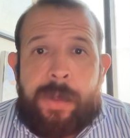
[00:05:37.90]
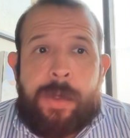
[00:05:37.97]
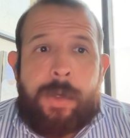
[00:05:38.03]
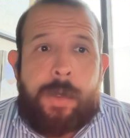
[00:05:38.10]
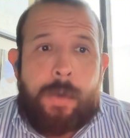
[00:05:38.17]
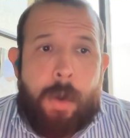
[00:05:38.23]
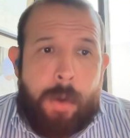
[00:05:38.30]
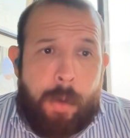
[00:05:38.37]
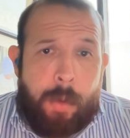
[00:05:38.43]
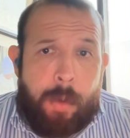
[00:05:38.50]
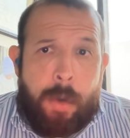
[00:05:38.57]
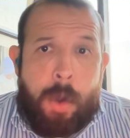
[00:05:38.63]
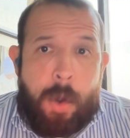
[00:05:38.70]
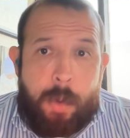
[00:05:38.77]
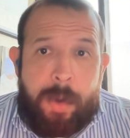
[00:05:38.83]
you
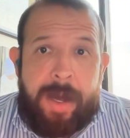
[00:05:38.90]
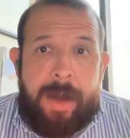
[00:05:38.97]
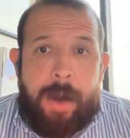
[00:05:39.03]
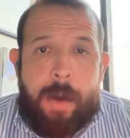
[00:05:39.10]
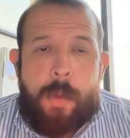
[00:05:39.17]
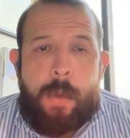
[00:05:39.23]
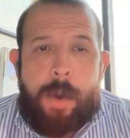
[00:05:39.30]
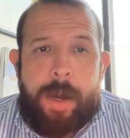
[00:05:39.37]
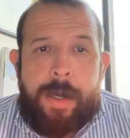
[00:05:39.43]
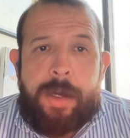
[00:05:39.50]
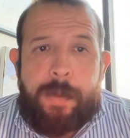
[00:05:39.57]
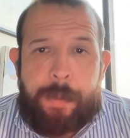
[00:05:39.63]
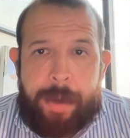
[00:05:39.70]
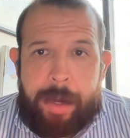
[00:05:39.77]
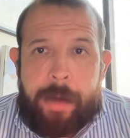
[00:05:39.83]
hone in on one, you
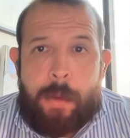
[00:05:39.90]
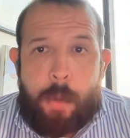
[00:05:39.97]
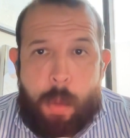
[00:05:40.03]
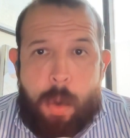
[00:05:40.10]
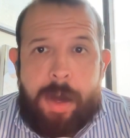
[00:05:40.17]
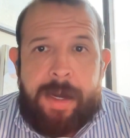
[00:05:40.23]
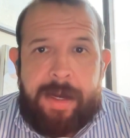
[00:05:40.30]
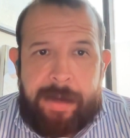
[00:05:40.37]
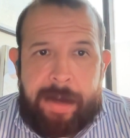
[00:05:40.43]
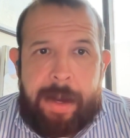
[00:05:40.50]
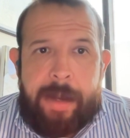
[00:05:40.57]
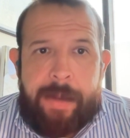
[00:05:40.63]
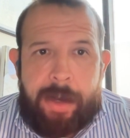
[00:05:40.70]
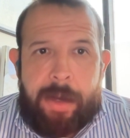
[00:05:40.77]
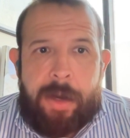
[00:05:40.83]
pick one
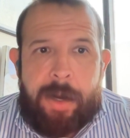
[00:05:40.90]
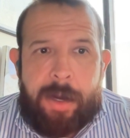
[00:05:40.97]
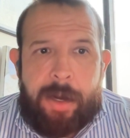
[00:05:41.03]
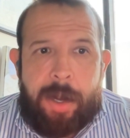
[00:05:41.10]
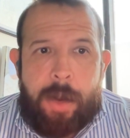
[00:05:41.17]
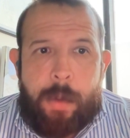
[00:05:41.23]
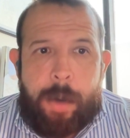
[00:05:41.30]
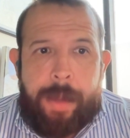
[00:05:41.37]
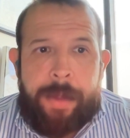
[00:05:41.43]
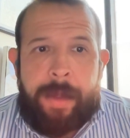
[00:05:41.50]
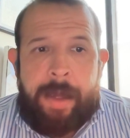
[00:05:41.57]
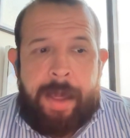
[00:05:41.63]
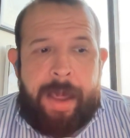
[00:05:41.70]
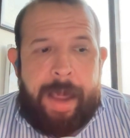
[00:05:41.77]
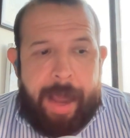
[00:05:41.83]
design that you're going to go with,
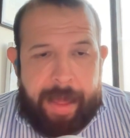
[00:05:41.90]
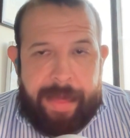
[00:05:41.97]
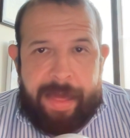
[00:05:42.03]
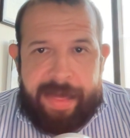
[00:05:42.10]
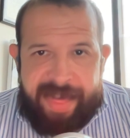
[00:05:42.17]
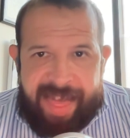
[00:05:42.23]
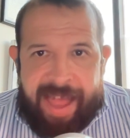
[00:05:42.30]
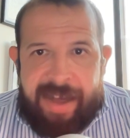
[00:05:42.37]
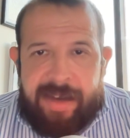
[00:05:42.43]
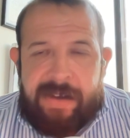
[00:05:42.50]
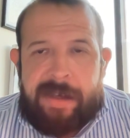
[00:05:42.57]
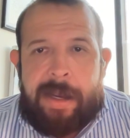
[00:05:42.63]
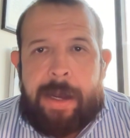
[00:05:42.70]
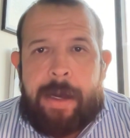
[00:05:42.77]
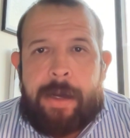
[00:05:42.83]
and then that
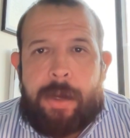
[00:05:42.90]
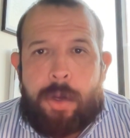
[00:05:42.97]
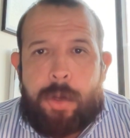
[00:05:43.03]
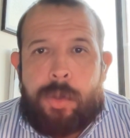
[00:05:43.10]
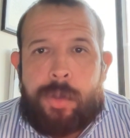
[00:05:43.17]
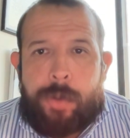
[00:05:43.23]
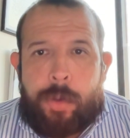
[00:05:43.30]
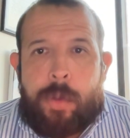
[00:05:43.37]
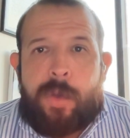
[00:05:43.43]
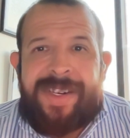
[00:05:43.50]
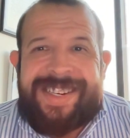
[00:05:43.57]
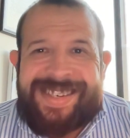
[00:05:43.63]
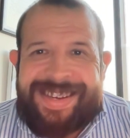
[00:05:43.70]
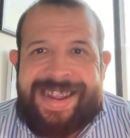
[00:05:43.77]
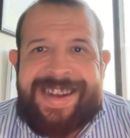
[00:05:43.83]
design goes through
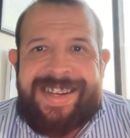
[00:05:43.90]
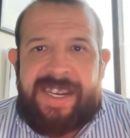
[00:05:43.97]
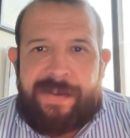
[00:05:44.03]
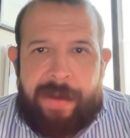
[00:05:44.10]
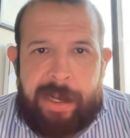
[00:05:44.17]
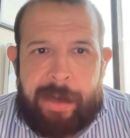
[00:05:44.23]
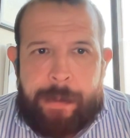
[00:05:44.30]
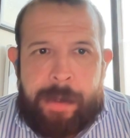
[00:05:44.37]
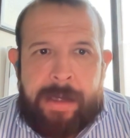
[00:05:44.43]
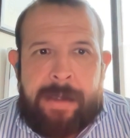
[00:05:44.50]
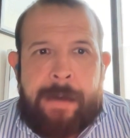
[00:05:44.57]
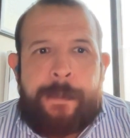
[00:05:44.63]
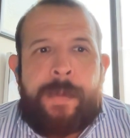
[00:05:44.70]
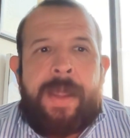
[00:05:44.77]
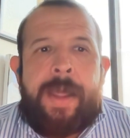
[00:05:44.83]
design development.
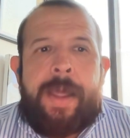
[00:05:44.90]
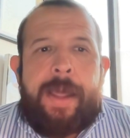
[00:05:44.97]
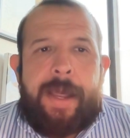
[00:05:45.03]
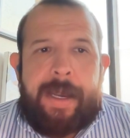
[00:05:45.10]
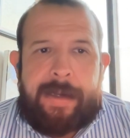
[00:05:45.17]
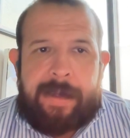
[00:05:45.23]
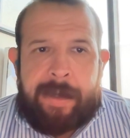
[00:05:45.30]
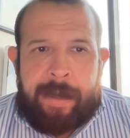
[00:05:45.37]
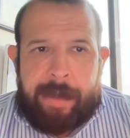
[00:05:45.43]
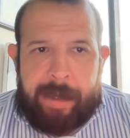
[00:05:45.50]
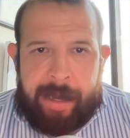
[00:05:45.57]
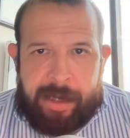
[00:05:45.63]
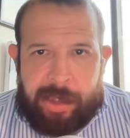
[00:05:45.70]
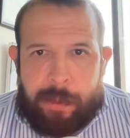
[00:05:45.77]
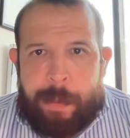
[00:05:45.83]
It's an
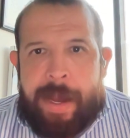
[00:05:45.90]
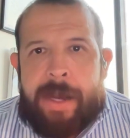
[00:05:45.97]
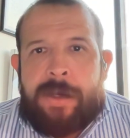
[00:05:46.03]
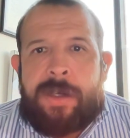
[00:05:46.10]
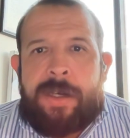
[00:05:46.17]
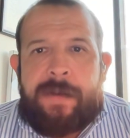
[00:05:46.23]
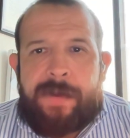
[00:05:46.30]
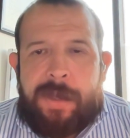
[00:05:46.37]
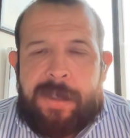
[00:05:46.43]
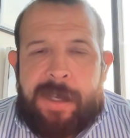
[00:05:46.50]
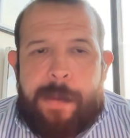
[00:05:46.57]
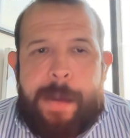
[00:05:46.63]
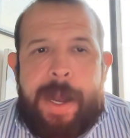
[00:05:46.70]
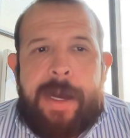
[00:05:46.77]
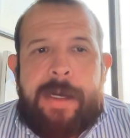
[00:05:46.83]
expansion of the
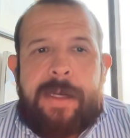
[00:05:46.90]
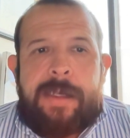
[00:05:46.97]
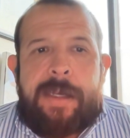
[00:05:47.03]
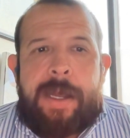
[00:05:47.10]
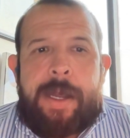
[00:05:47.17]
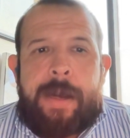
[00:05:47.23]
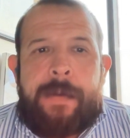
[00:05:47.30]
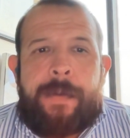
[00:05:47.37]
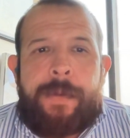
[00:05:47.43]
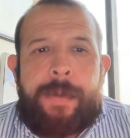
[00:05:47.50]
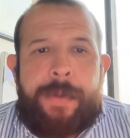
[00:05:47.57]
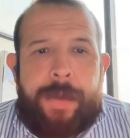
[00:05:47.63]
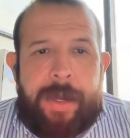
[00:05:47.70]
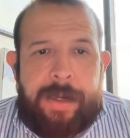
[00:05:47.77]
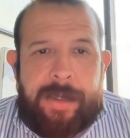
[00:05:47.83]
schematic design.
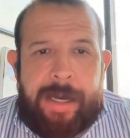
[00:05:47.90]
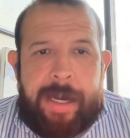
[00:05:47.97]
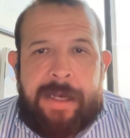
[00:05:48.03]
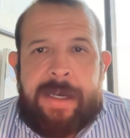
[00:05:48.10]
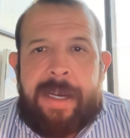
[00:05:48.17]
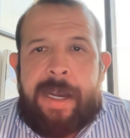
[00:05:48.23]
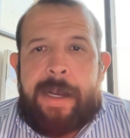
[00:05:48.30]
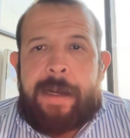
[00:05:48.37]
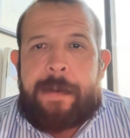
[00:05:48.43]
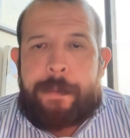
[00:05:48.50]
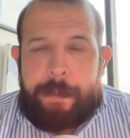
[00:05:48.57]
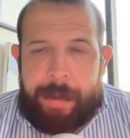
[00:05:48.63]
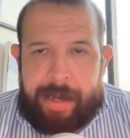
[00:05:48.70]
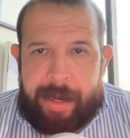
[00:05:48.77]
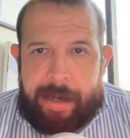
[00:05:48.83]
Things
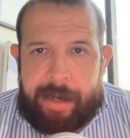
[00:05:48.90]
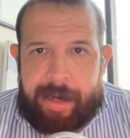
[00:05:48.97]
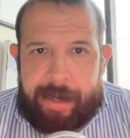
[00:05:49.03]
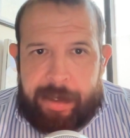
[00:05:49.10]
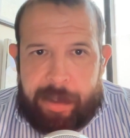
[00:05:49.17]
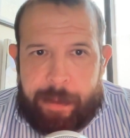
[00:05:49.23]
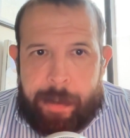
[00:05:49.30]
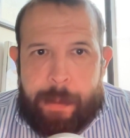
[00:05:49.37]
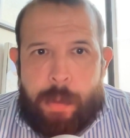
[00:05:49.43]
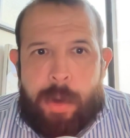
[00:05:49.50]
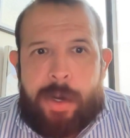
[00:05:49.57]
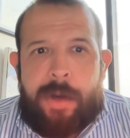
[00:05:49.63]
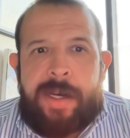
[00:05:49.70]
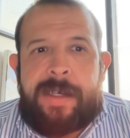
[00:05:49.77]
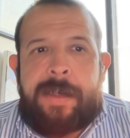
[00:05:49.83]
begin to get a little bit more
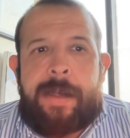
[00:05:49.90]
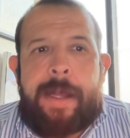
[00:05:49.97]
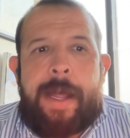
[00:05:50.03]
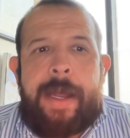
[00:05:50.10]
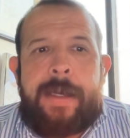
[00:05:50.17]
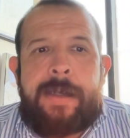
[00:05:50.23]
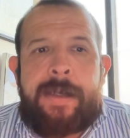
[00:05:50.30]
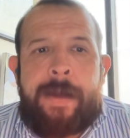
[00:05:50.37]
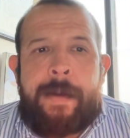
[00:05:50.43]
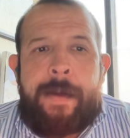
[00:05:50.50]
crystallized.